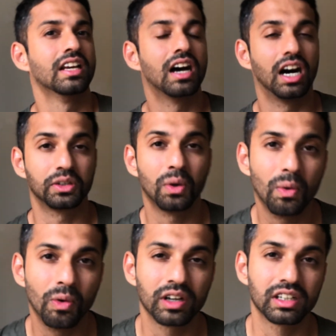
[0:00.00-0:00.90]
I
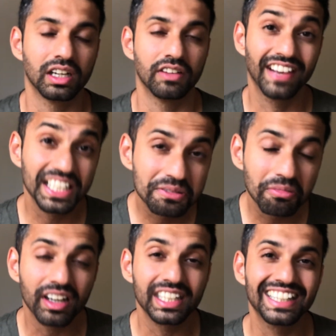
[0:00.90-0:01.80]
don't want to invest
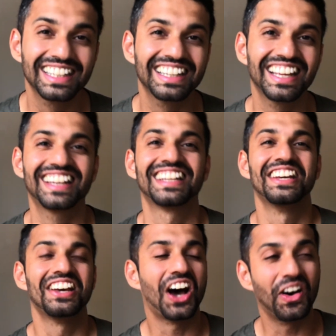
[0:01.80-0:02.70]
money in it.
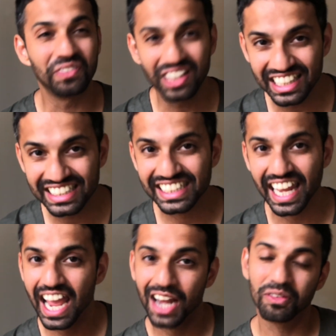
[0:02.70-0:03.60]
I'm really
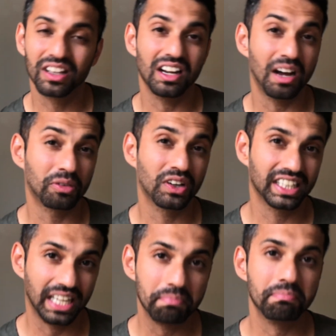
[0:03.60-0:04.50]
scared whether I'm going
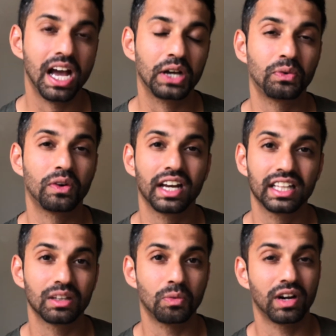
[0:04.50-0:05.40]
to get back what I
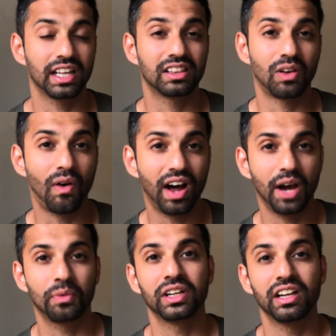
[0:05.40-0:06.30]
thought
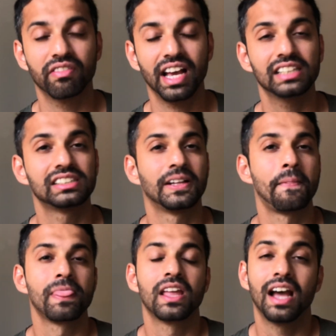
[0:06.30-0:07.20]
I would invest.
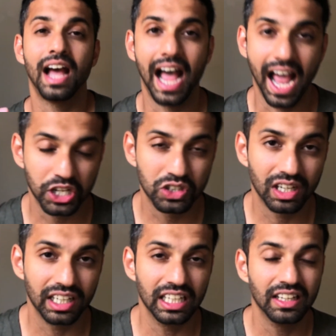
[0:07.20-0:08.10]

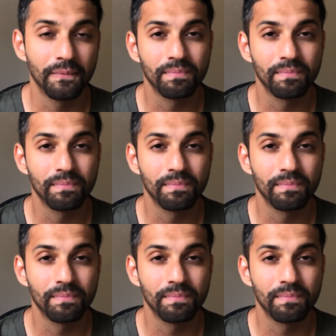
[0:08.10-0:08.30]
Actually,